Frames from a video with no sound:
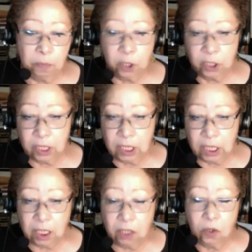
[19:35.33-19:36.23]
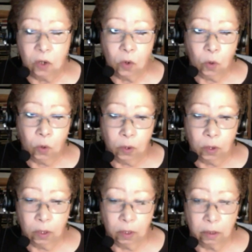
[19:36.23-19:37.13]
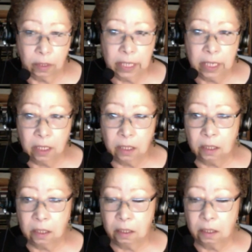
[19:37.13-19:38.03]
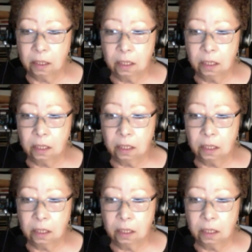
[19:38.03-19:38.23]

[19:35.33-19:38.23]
Martinique or in